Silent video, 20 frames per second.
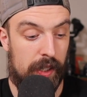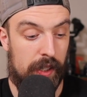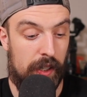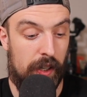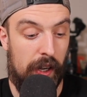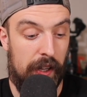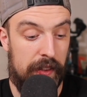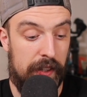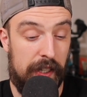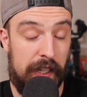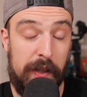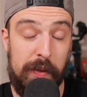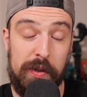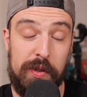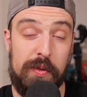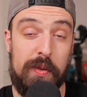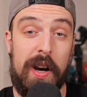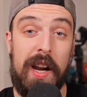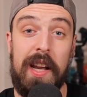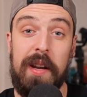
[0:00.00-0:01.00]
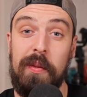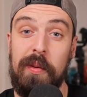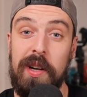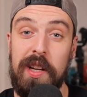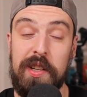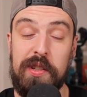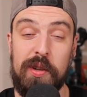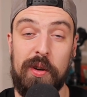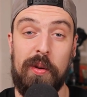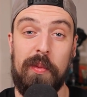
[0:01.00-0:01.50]
I think he was right when he
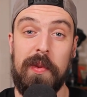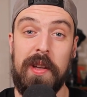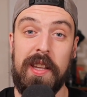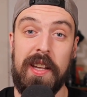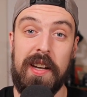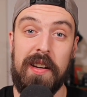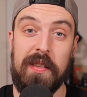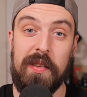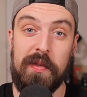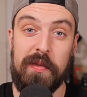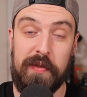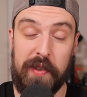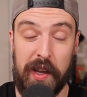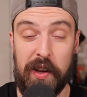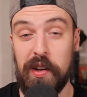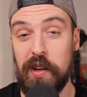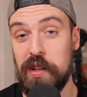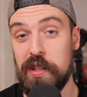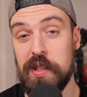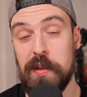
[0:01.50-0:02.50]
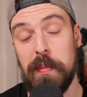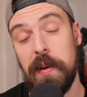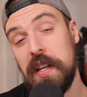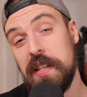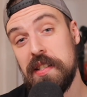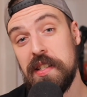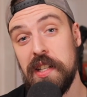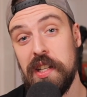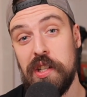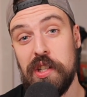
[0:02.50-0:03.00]
told me that failure is the
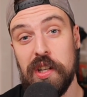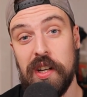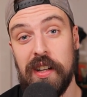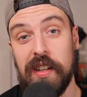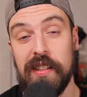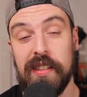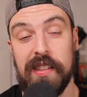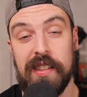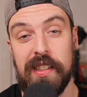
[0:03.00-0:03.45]
best teacher.